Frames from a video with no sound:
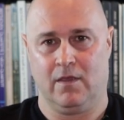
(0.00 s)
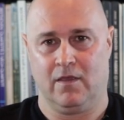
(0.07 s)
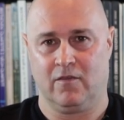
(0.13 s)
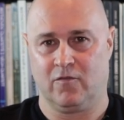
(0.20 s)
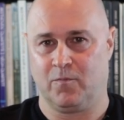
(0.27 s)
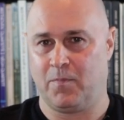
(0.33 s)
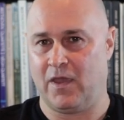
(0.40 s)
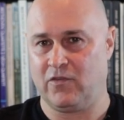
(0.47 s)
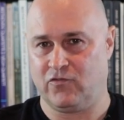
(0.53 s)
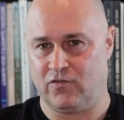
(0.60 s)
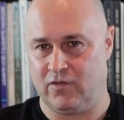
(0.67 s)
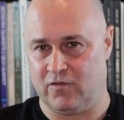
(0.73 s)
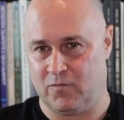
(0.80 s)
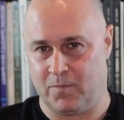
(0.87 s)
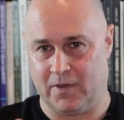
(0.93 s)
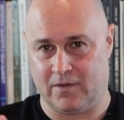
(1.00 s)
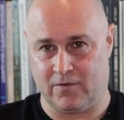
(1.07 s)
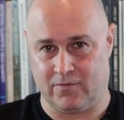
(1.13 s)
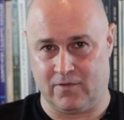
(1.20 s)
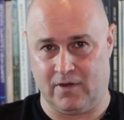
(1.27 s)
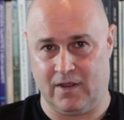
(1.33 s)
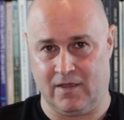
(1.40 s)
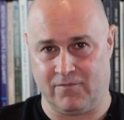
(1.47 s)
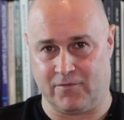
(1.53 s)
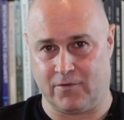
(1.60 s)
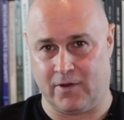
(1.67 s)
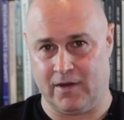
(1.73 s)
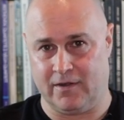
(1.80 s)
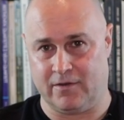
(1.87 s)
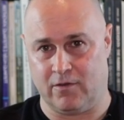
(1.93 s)
especially speakers that have
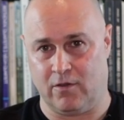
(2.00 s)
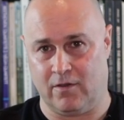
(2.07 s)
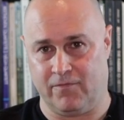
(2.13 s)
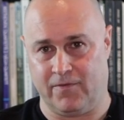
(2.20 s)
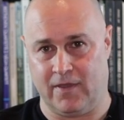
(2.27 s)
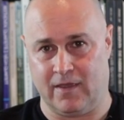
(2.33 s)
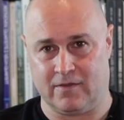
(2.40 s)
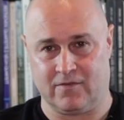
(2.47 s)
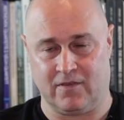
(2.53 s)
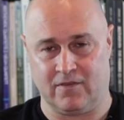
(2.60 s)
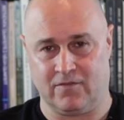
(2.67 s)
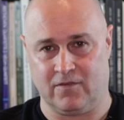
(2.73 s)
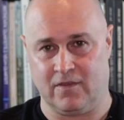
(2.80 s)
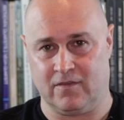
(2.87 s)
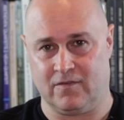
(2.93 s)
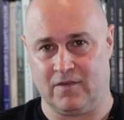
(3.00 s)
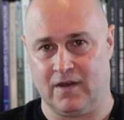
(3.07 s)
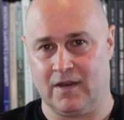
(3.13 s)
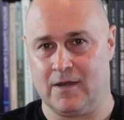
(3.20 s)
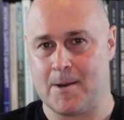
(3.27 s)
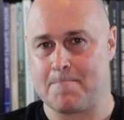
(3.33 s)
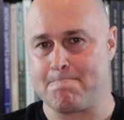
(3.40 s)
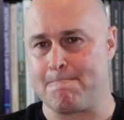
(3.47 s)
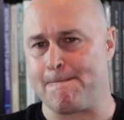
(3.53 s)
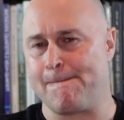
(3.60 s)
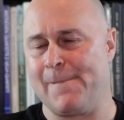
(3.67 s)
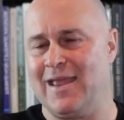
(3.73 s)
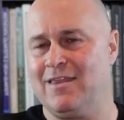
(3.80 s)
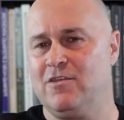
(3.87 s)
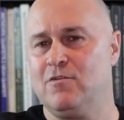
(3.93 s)
great off-axis listening,
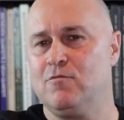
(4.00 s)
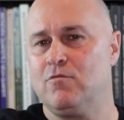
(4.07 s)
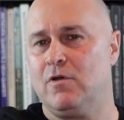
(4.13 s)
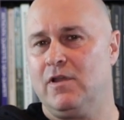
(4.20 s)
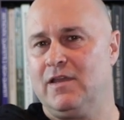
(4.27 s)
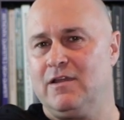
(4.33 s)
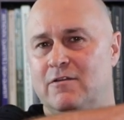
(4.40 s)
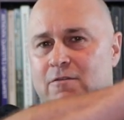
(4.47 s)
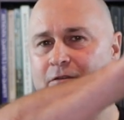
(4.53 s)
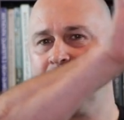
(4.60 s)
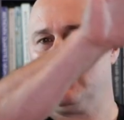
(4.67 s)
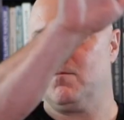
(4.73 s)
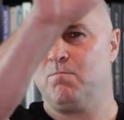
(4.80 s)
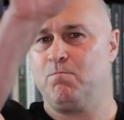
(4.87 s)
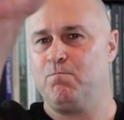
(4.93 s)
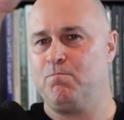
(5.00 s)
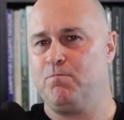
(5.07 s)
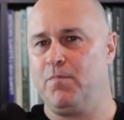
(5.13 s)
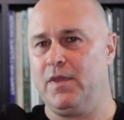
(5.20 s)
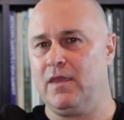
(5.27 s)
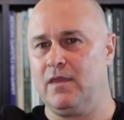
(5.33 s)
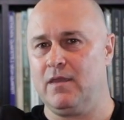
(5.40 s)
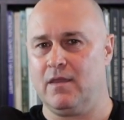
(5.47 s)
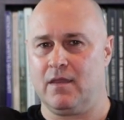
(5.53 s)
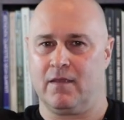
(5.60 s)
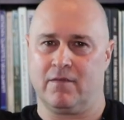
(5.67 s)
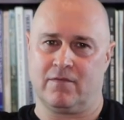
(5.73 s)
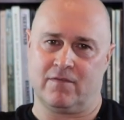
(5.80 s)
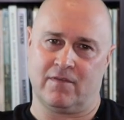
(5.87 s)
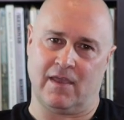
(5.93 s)
and you will hear this big
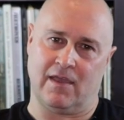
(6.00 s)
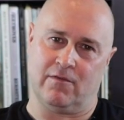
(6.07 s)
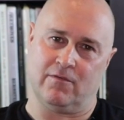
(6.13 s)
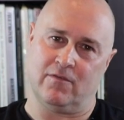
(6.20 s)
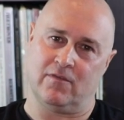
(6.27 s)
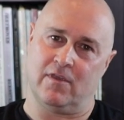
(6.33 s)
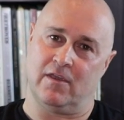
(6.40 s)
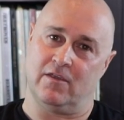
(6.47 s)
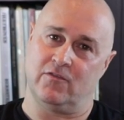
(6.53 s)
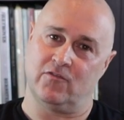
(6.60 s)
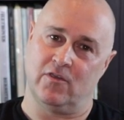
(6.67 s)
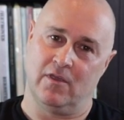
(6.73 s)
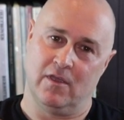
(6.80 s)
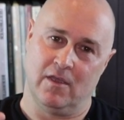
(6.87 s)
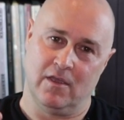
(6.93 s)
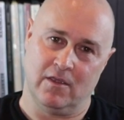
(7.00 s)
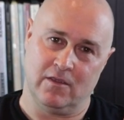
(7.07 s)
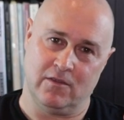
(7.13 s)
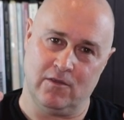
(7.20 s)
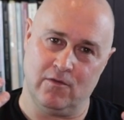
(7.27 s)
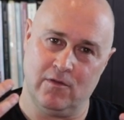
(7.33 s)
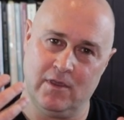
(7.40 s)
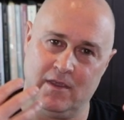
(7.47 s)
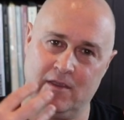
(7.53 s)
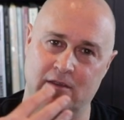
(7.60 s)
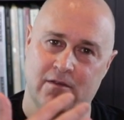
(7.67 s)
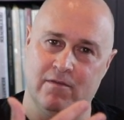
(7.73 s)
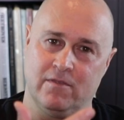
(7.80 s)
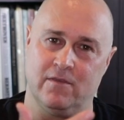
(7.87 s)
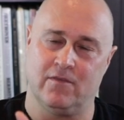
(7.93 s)
soundstage. you
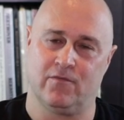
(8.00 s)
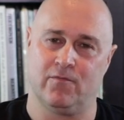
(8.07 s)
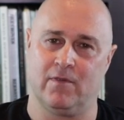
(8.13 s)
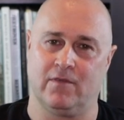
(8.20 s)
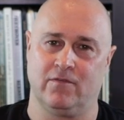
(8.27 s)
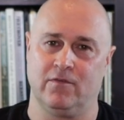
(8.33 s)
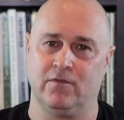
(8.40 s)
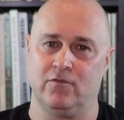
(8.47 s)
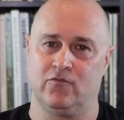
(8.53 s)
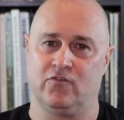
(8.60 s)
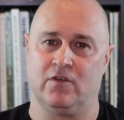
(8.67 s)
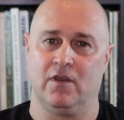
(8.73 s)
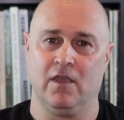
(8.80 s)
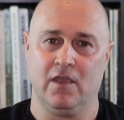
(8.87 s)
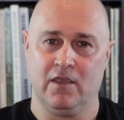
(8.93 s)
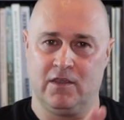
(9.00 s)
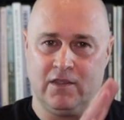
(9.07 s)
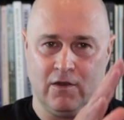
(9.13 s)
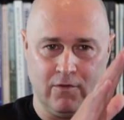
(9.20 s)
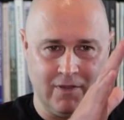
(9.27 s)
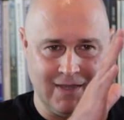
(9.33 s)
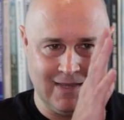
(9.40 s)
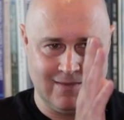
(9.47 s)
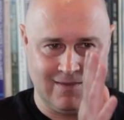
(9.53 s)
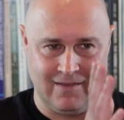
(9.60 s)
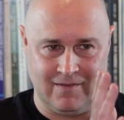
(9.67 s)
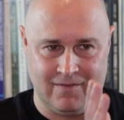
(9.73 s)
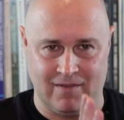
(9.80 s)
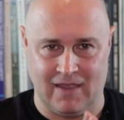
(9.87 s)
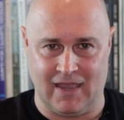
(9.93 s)
hear this resolution. You don't get
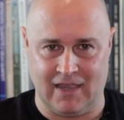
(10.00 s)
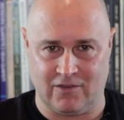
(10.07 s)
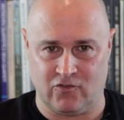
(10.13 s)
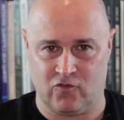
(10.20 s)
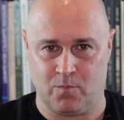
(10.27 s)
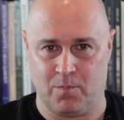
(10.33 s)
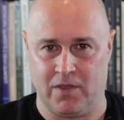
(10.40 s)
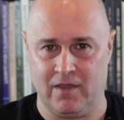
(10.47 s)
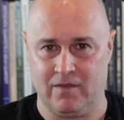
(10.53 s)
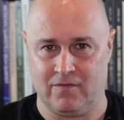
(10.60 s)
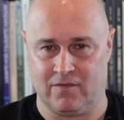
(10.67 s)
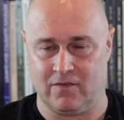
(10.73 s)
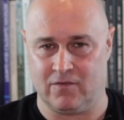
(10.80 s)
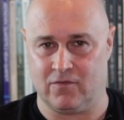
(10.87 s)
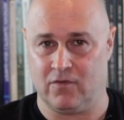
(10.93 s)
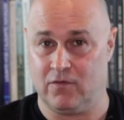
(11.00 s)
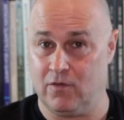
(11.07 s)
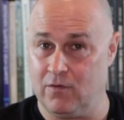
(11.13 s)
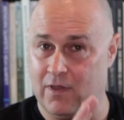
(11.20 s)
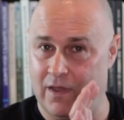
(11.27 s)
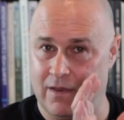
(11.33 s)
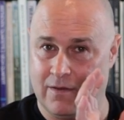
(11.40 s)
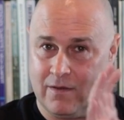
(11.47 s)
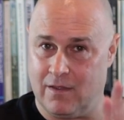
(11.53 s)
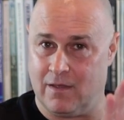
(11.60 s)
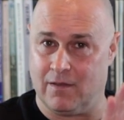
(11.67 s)
these etched pieces. You get